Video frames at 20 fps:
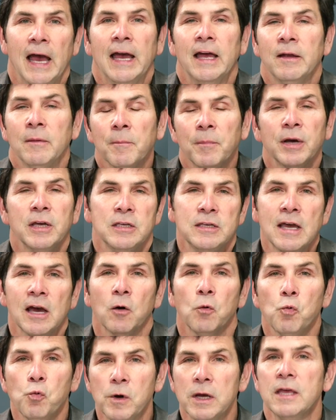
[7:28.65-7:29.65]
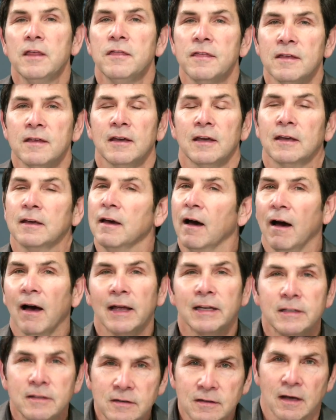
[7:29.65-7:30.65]
But yet we think
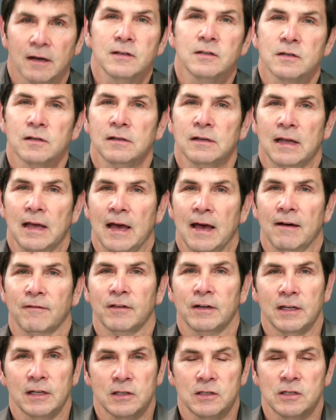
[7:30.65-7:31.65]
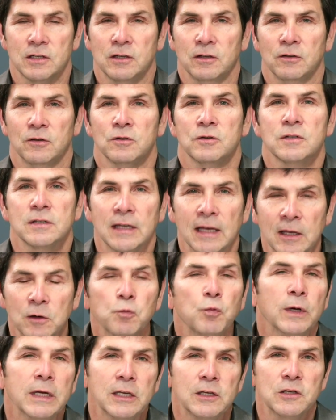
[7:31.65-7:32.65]
God doesn't have an excuse
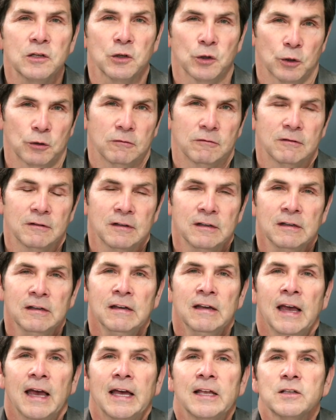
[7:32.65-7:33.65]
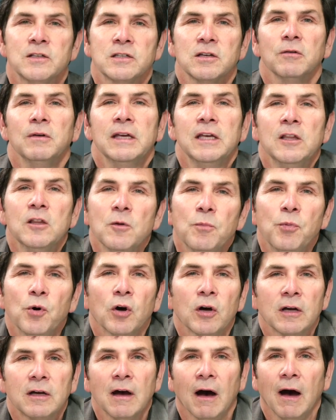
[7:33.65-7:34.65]
and we do. And so in the
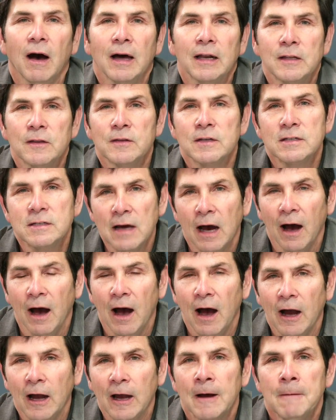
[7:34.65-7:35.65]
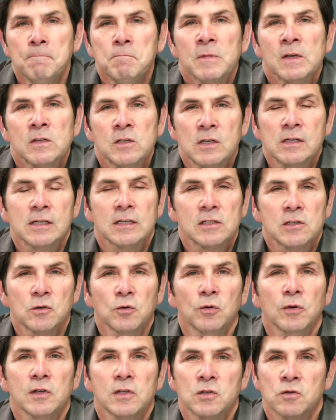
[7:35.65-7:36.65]
book, God in the Dock, C.S.
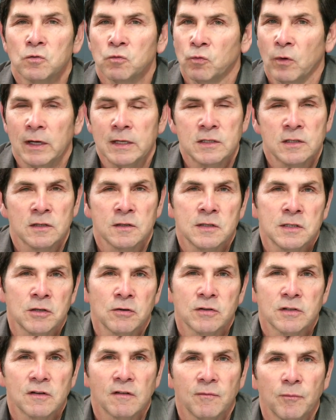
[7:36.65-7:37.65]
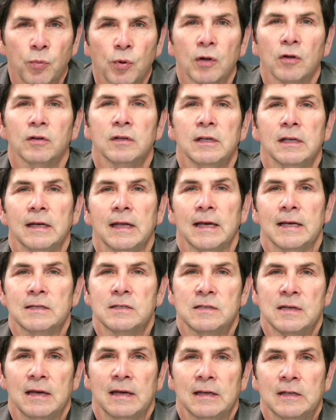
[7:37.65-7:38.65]
Lewis writes a series of brilliant
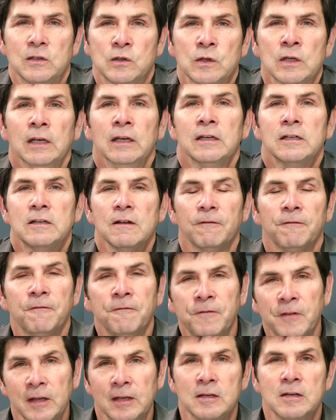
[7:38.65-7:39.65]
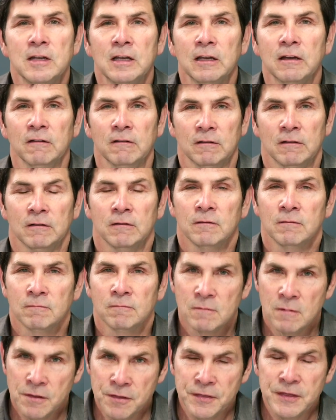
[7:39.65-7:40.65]
essays defending
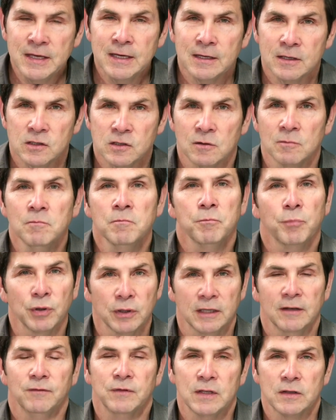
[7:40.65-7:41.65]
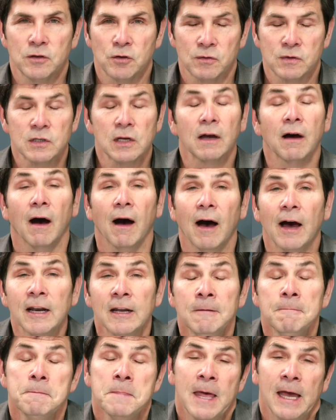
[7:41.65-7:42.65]
theism, belief that there is a God,
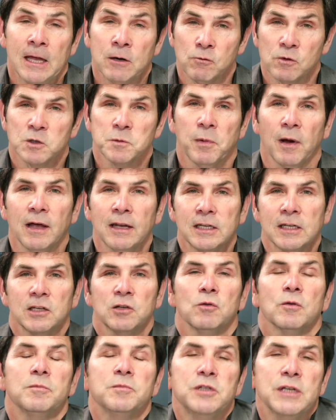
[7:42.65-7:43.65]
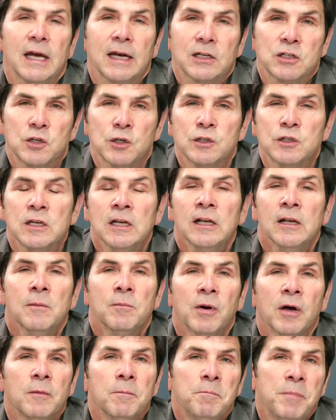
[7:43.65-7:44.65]
and responding to objections,
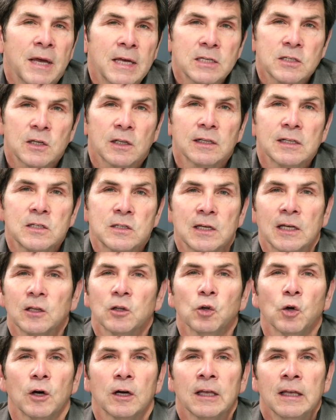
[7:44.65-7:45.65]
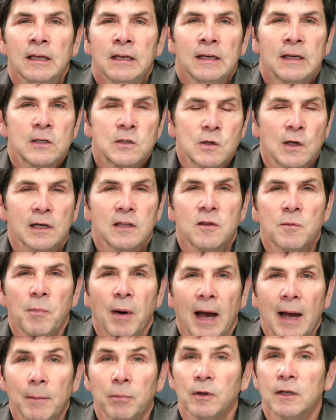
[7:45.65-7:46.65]
but basically saying, look, it's like the
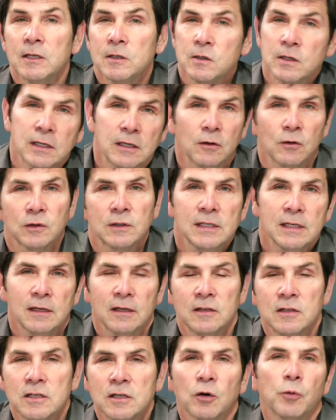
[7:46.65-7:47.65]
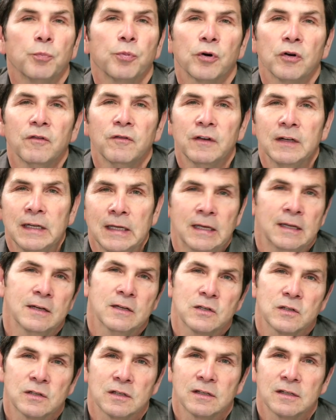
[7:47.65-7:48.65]
Bible is guilty until proven
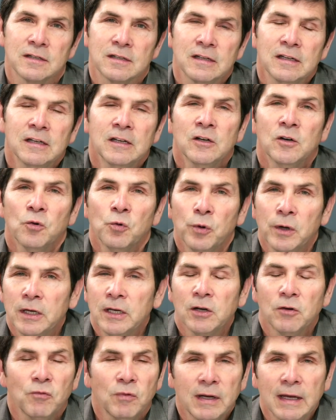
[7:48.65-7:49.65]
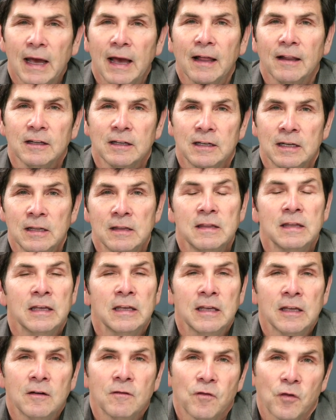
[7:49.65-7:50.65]
innocent, when in reality the
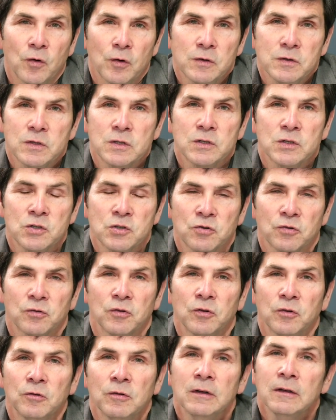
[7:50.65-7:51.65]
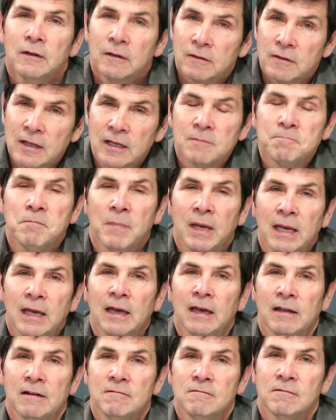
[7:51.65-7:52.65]
inverse is true, that
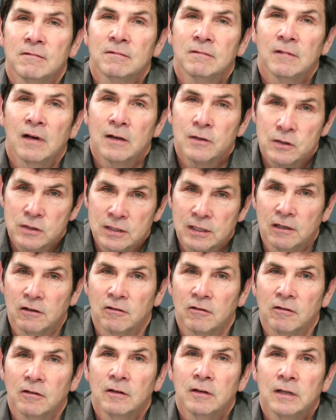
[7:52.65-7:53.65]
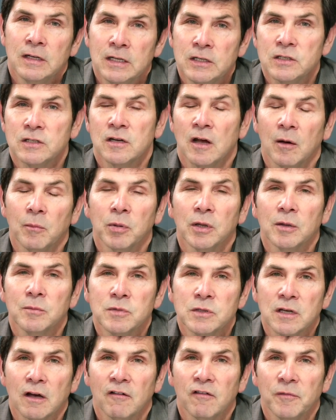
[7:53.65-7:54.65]
man, a sinner, needs to humble
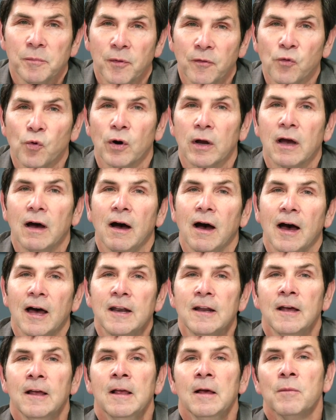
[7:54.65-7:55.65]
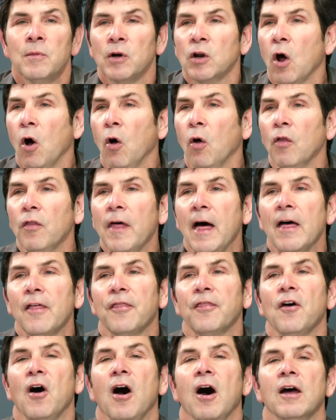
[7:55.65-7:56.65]
himself before God. But hold
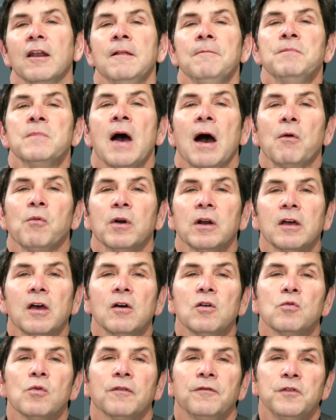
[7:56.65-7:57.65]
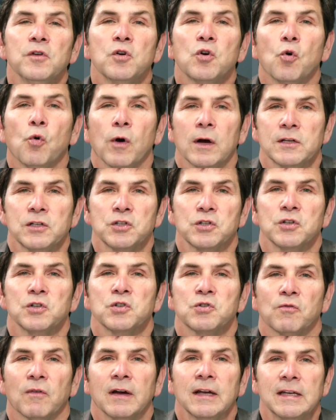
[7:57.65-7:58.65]
that thought. I want to go to a few
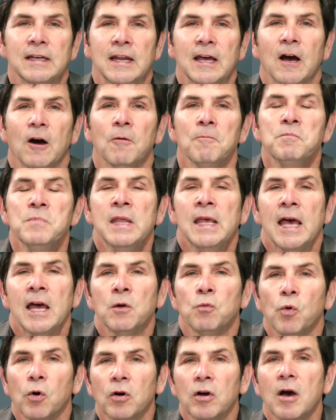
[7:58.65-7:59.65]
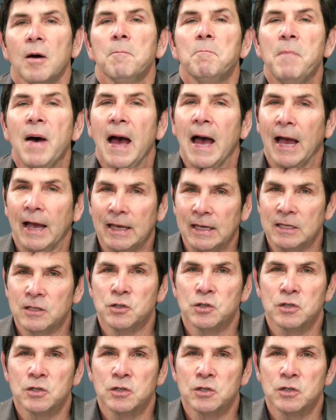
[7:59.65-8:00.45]
questions right now, and we'll come back